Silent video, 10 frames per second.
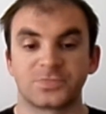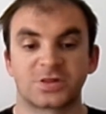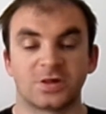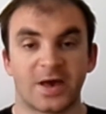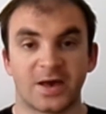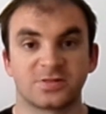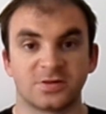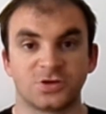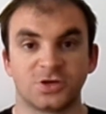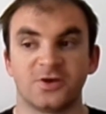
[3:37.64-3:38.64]
so that's an
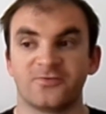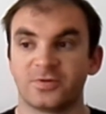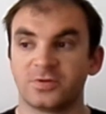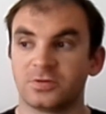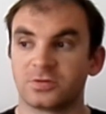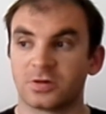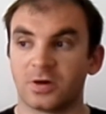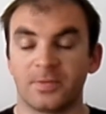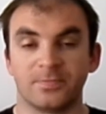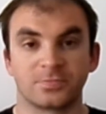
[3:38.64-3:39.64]
achievement. So
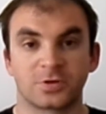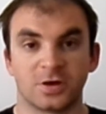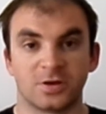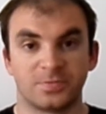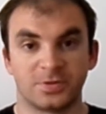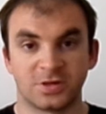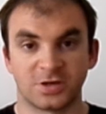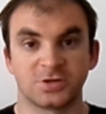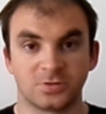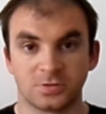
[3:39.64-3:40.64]
I'm kind of
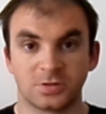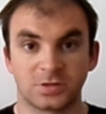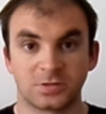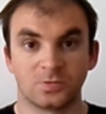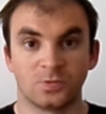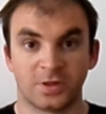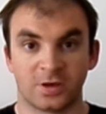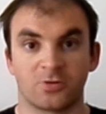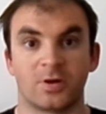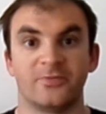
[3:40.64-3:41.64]
positioned
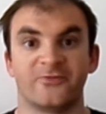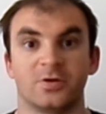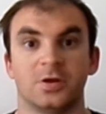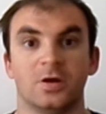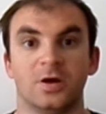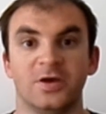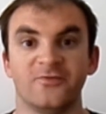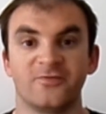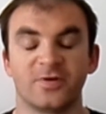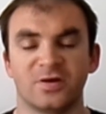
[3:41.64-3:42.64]
within Grapevine Live.